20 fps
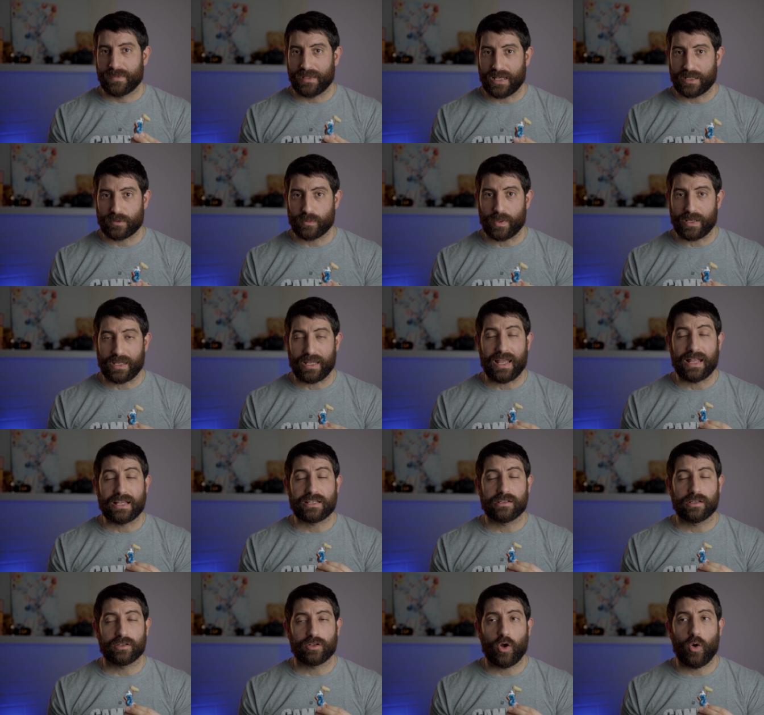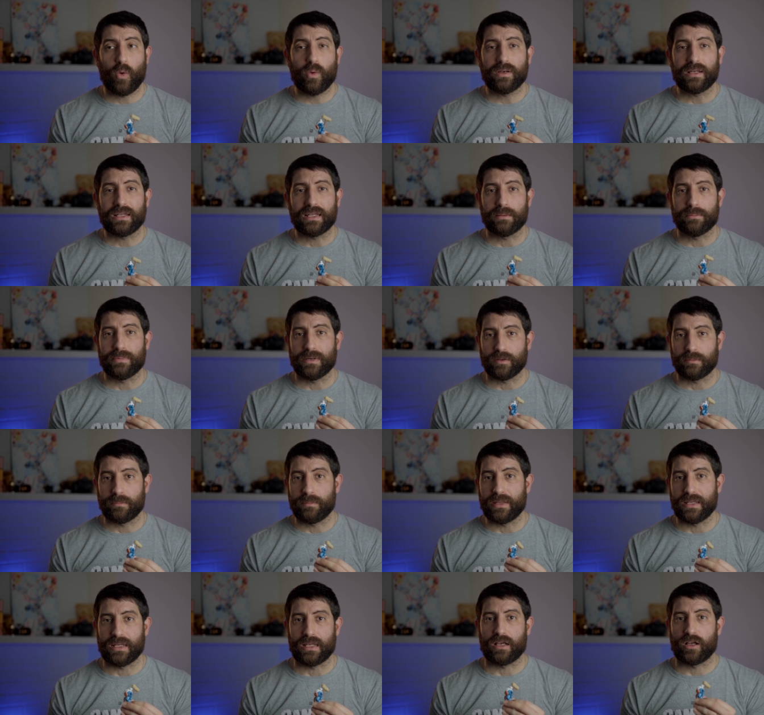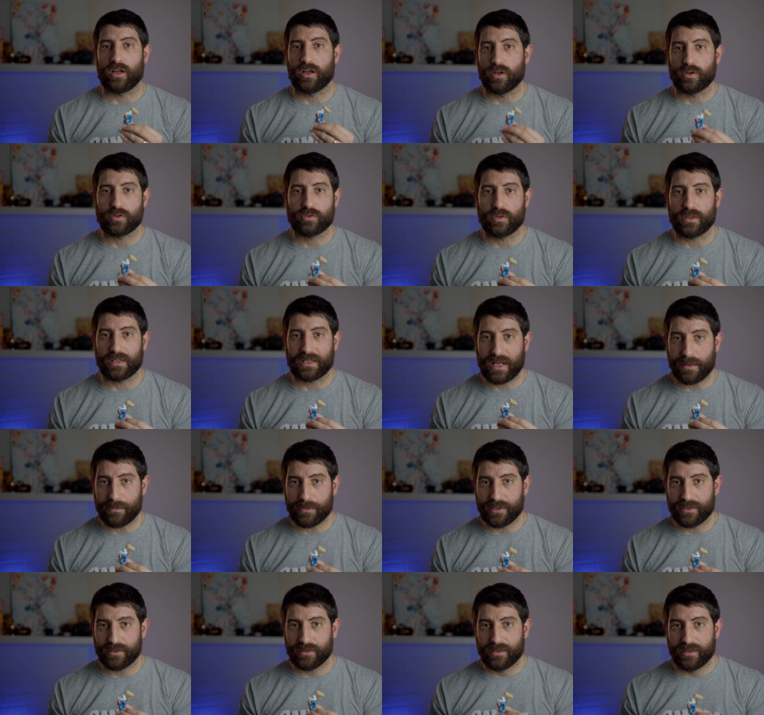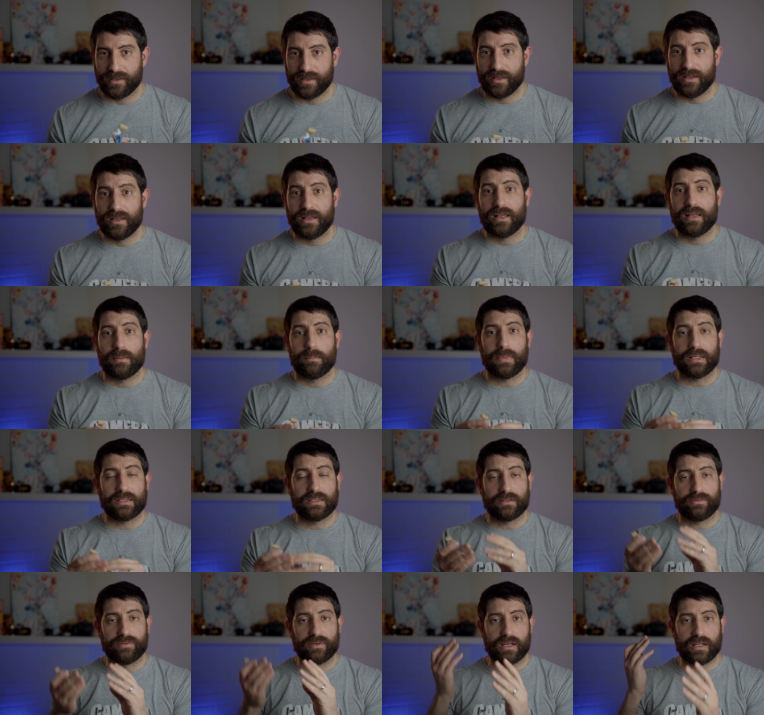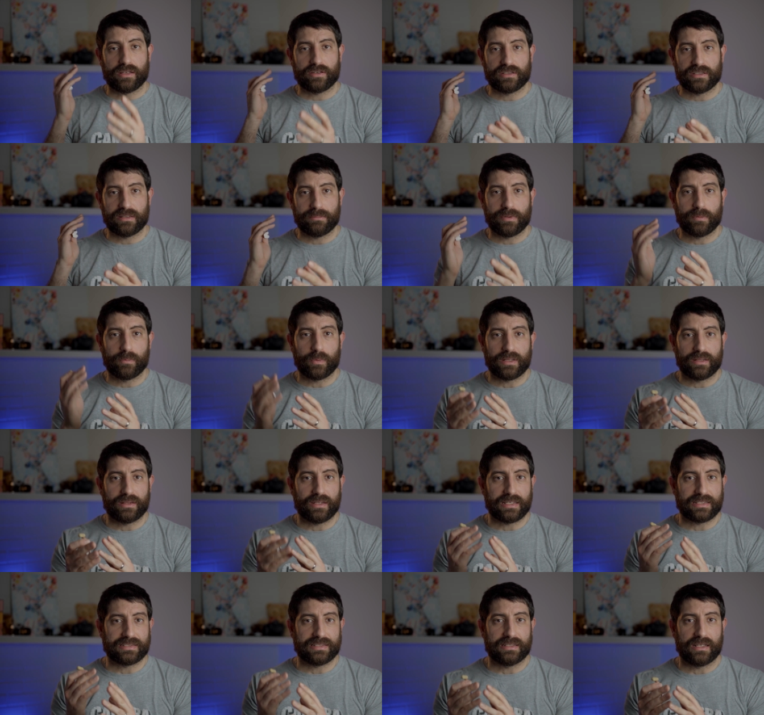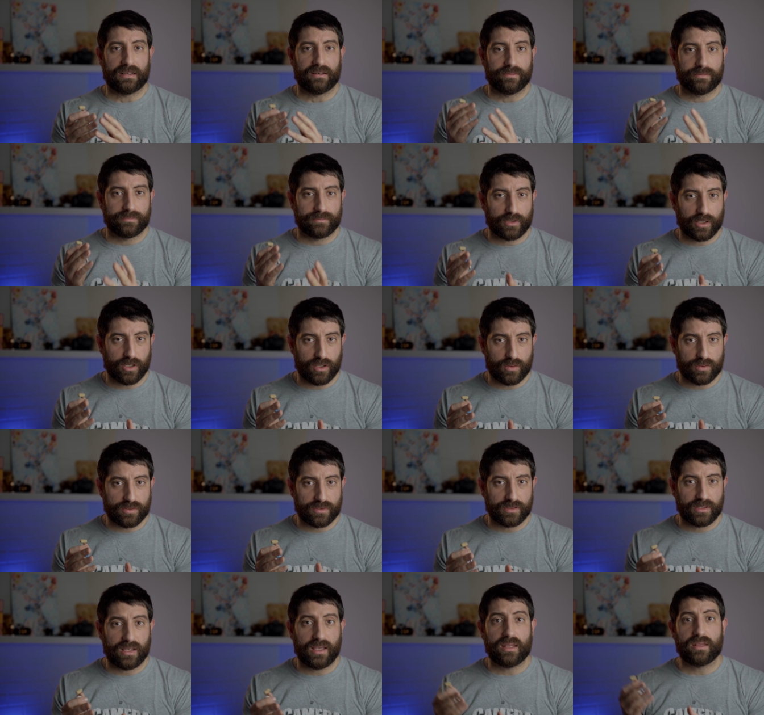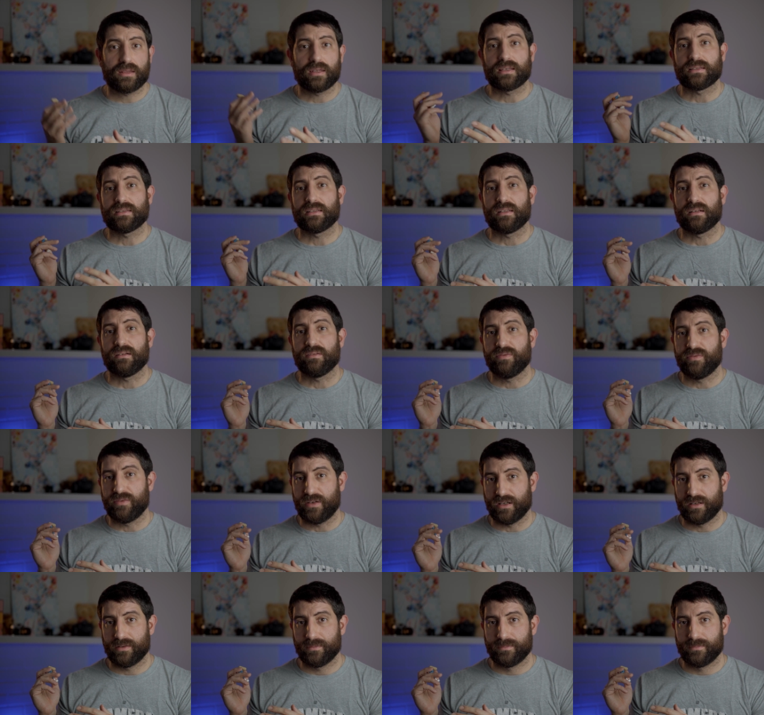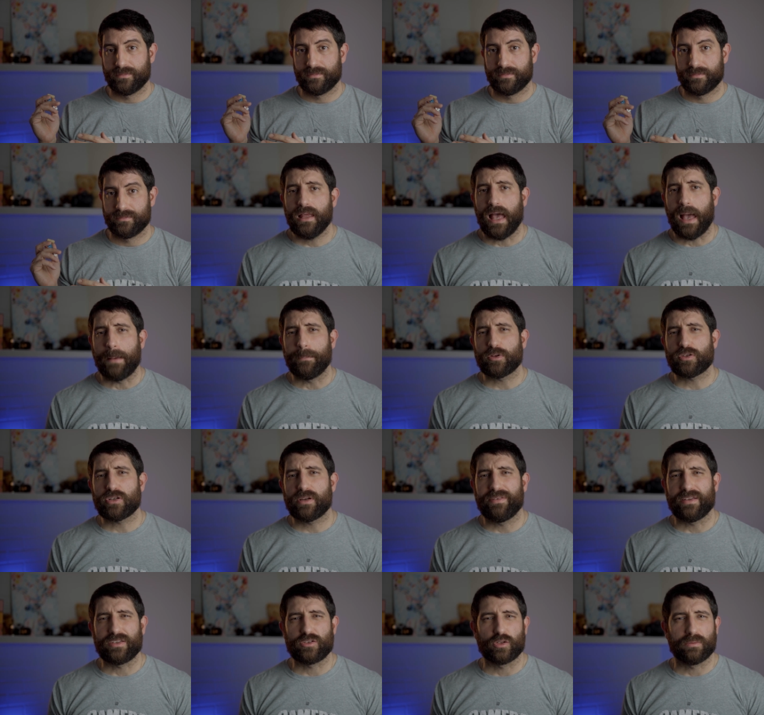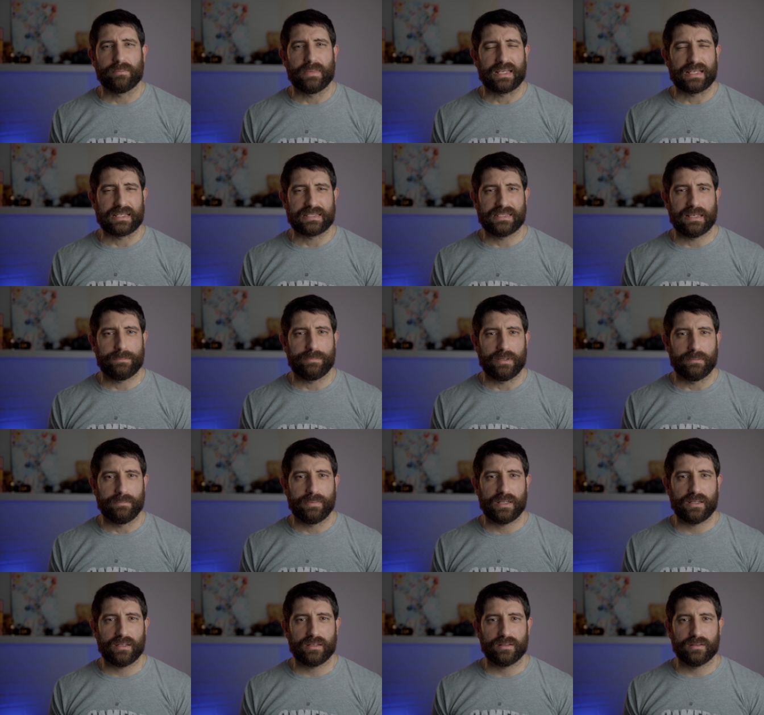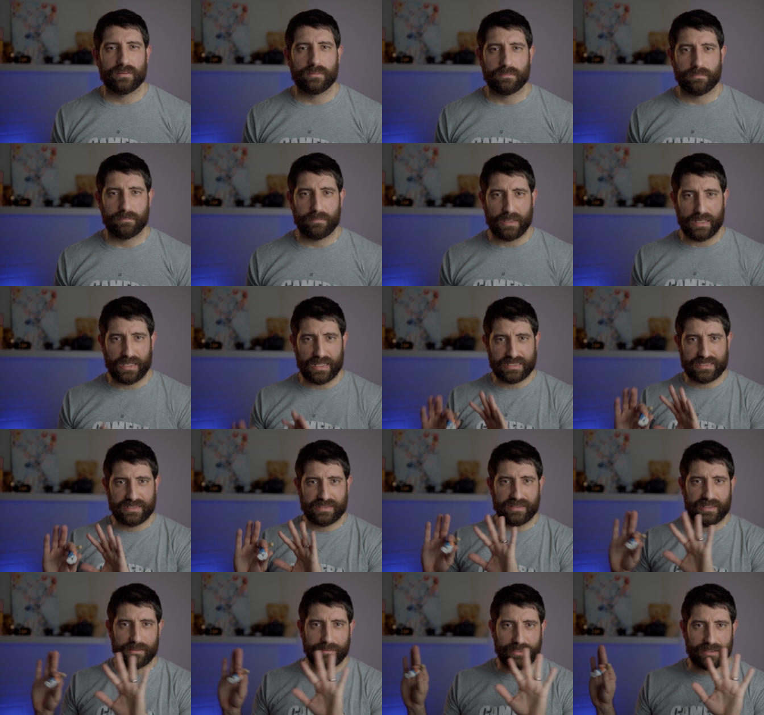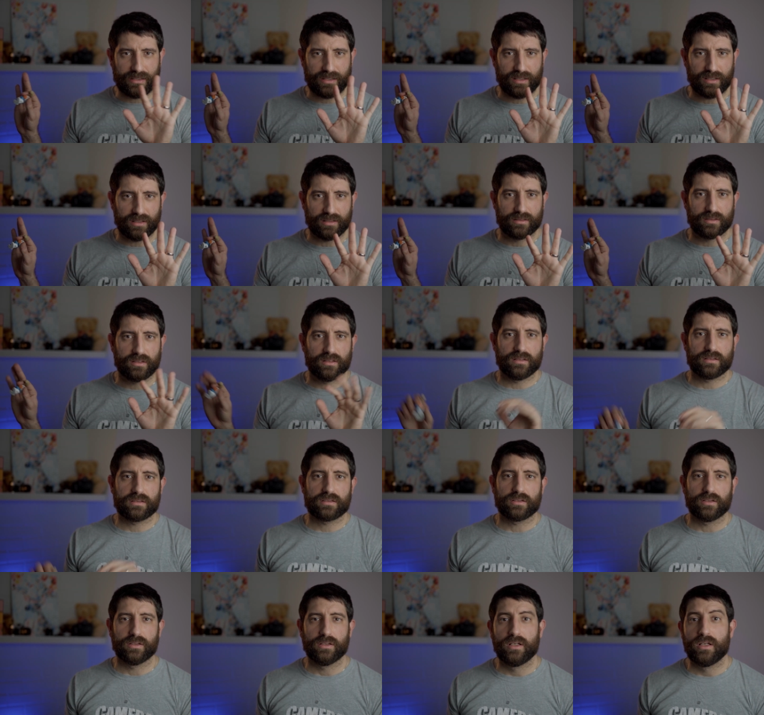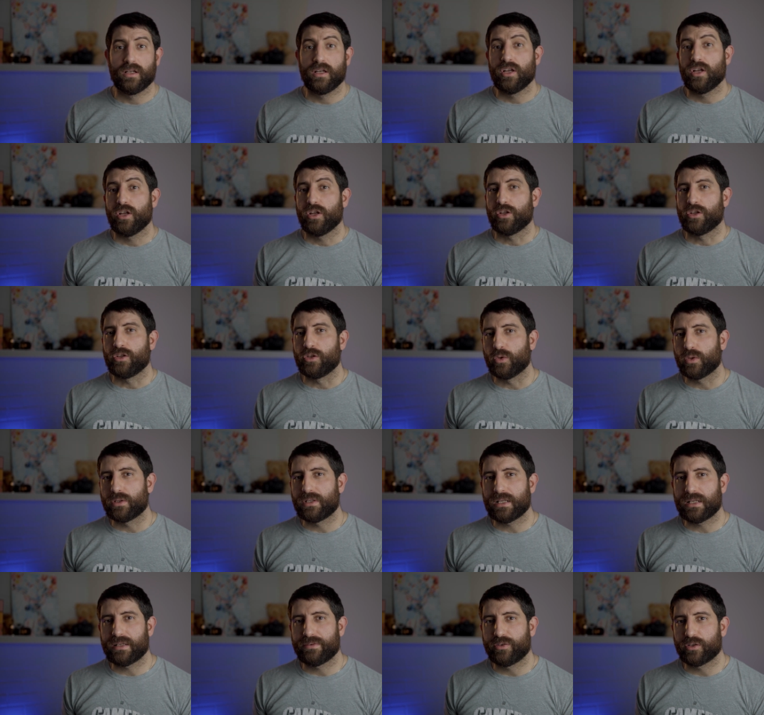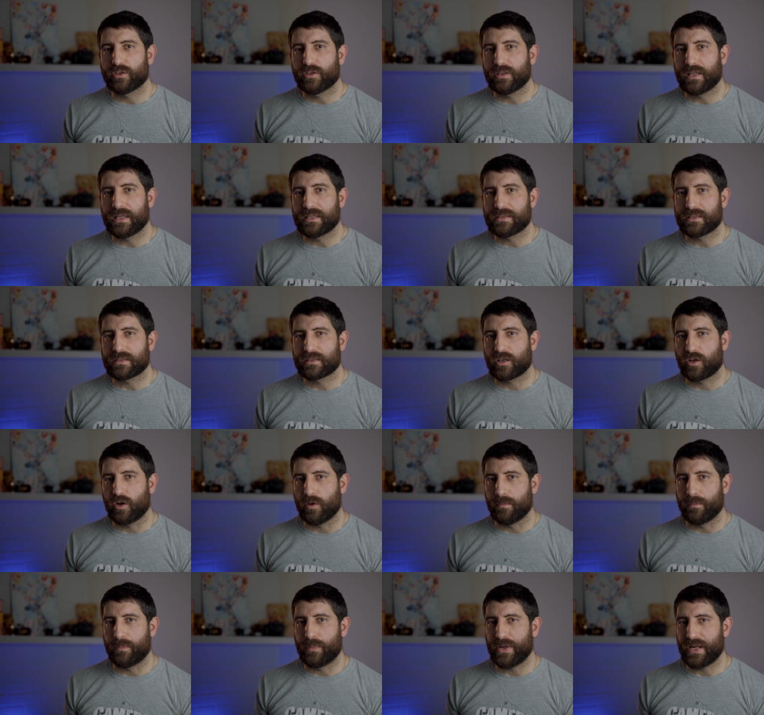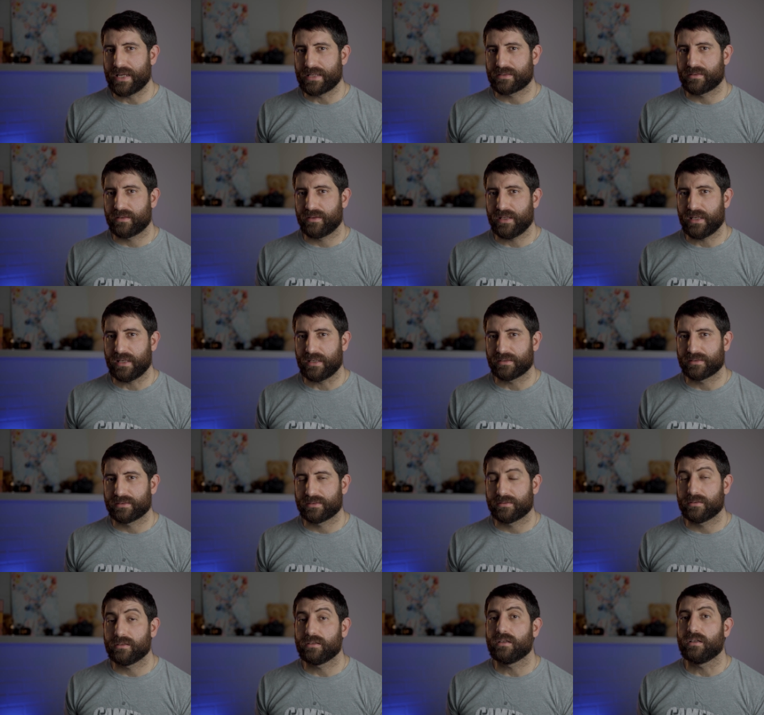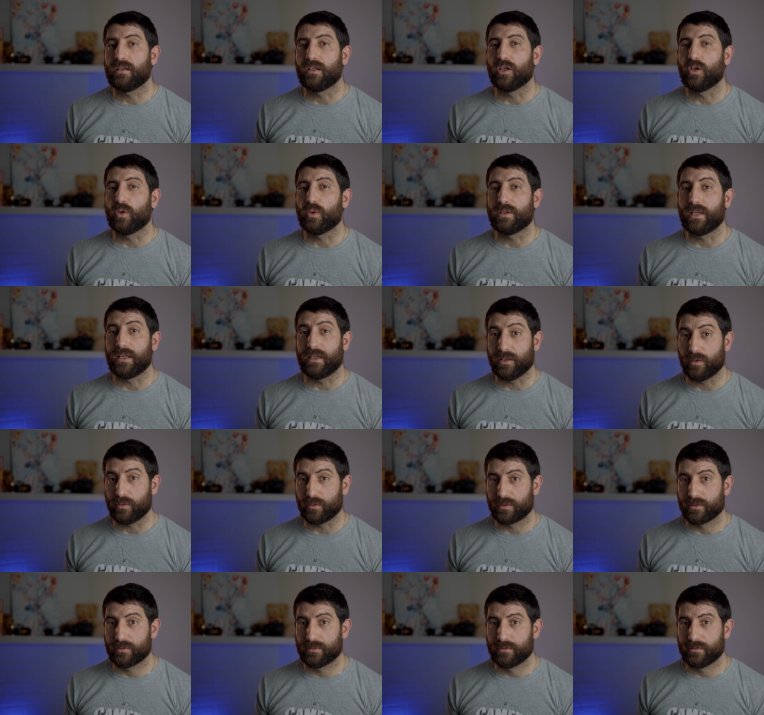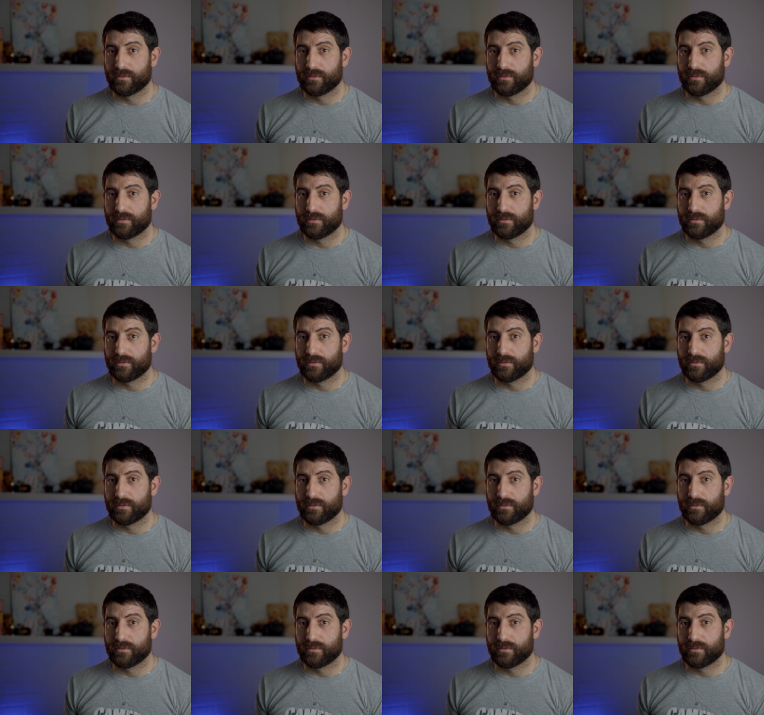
That's why it's not only about being close to the camera, but the relationship between things that are close and things that are far. I'm not sure if I should make a separate video, but let's leave it here also. Do telephoto lenses compress things? No, they don't.